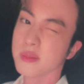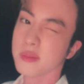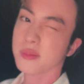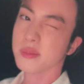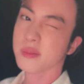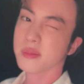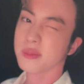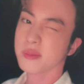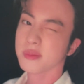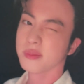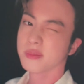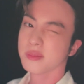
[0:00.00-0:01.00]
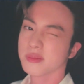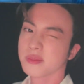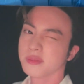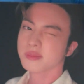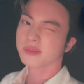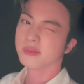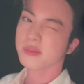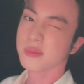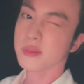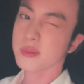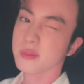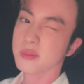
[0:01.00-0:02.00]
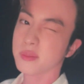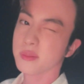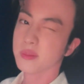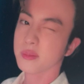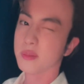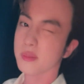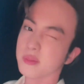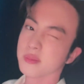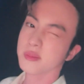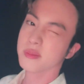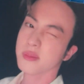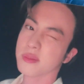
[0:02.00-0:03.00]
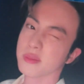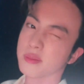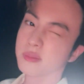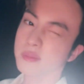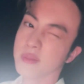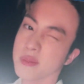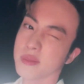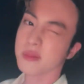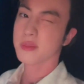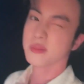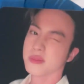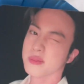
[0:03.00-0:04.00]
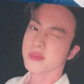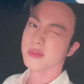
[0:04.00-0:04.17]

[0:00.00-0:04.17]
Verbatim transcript: he looks so good. And I don't think he's scratched. Let me look. Nope, doesn't